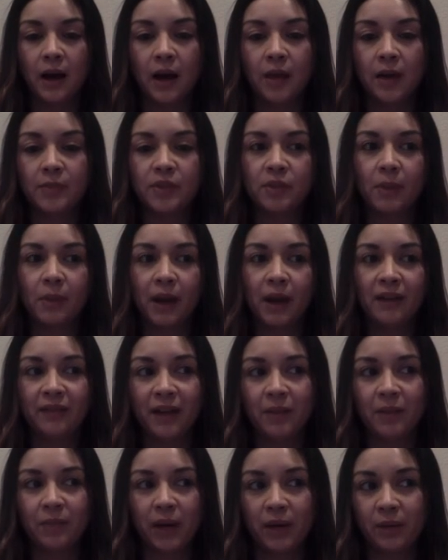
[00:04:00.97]
So
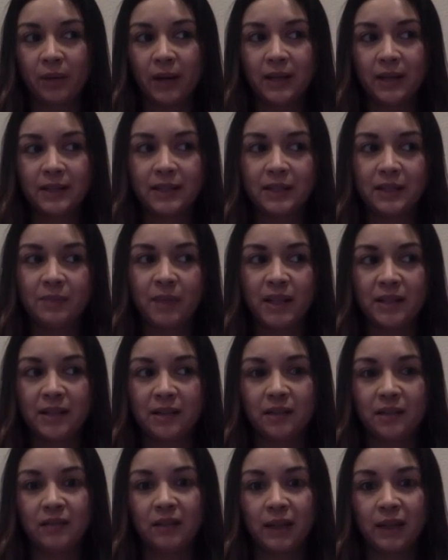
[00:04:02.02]
modified bed rest is
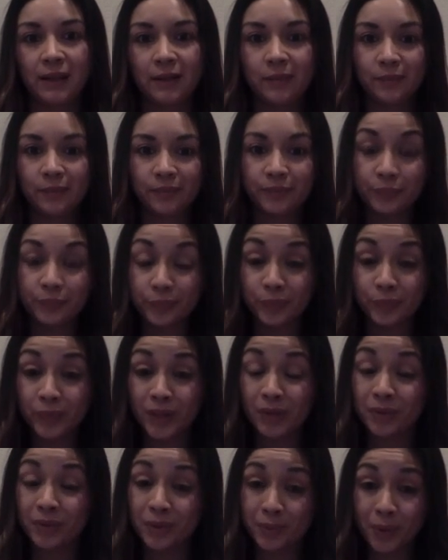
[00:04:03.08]
basically
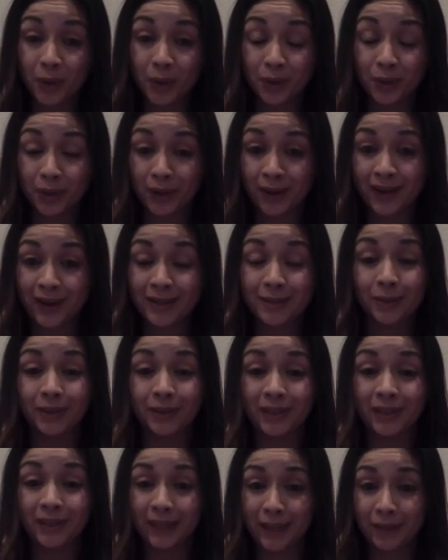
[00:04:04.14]
don't do a whole lot, don't
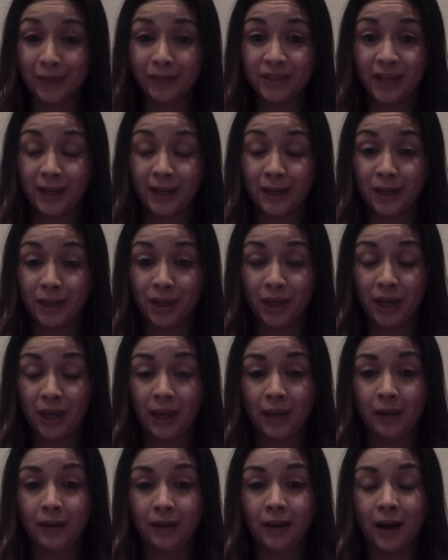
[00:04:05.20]
lift
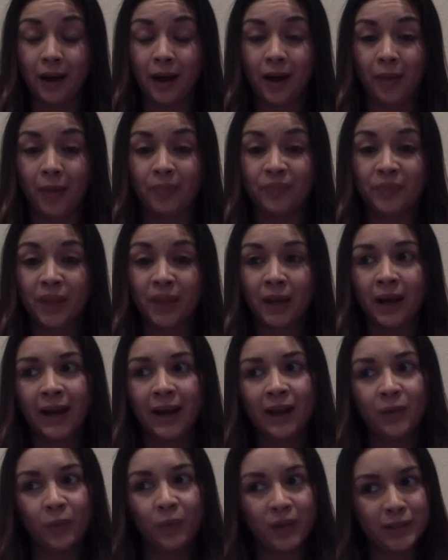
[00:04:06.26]
anything. I had
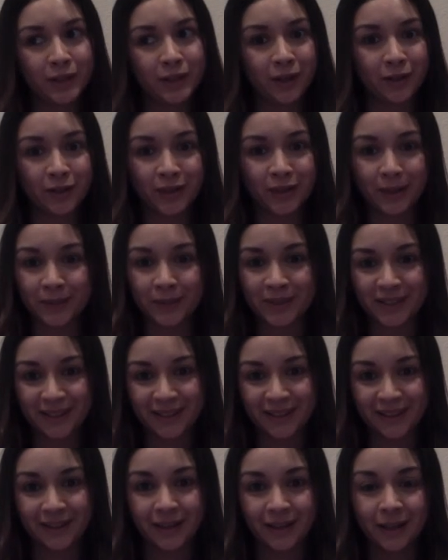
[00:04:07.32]
one doctor that was like,
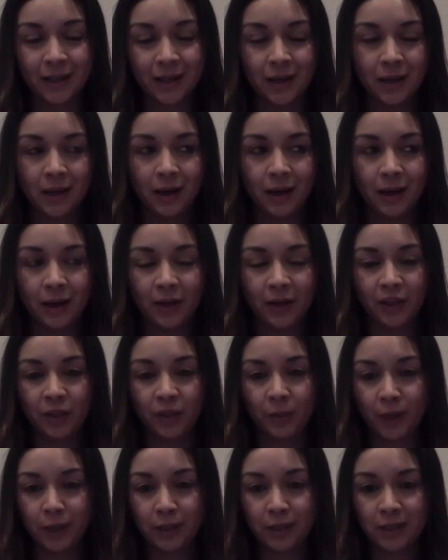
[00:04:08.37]
I only want
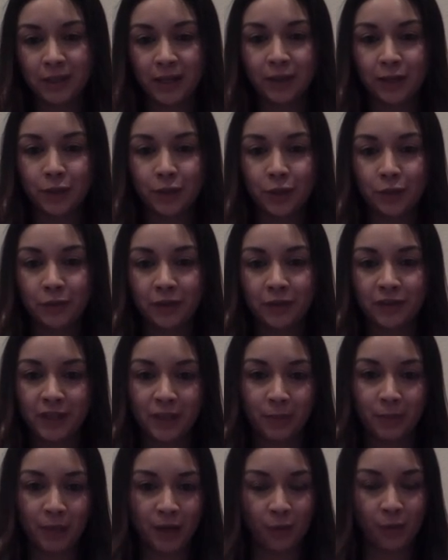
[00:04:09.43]
you to take 2
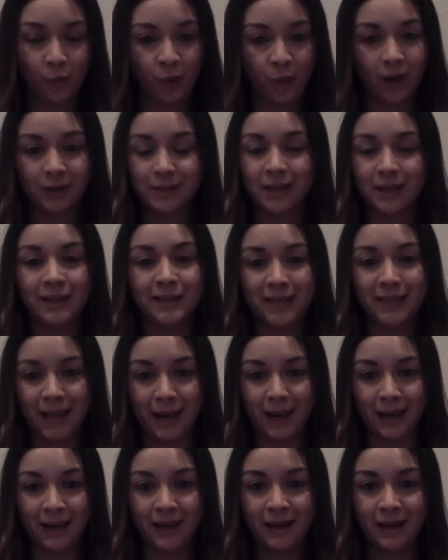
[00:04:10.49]
15-minute walks a
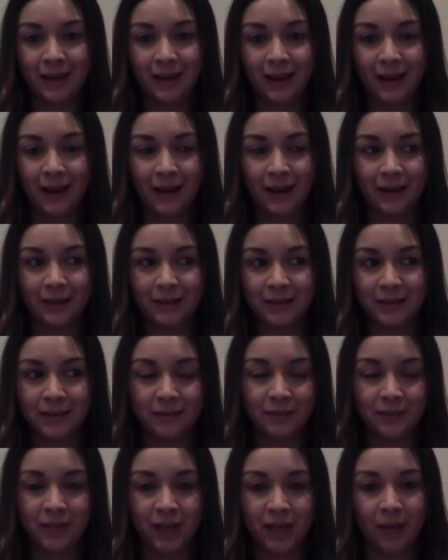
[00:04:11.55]
day and
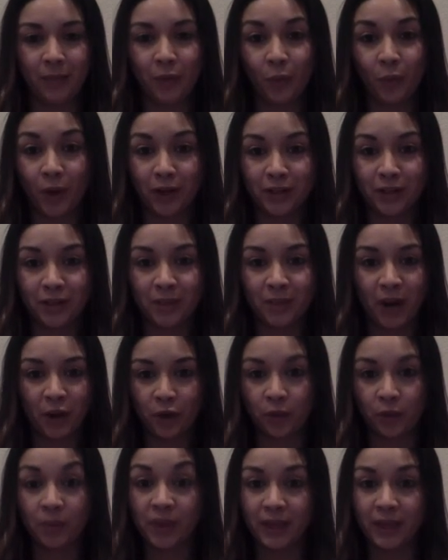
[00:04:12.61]
get up and walk to the bathroom,
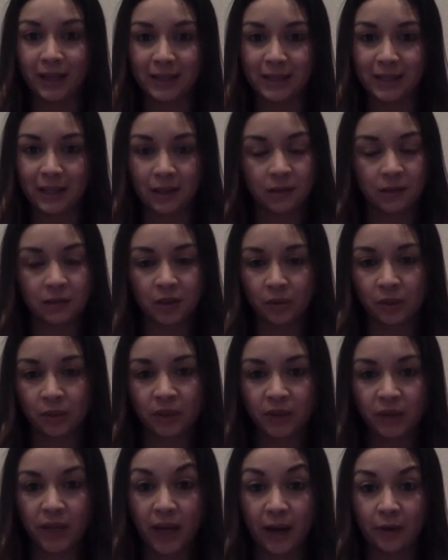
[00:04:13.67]
and that's it. Don't leave
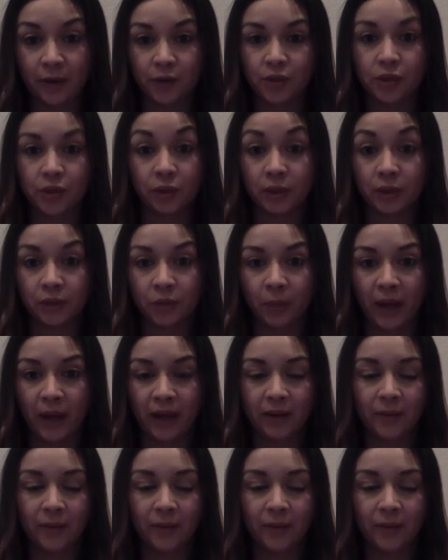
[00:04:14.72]
the couch, don't leave your bed.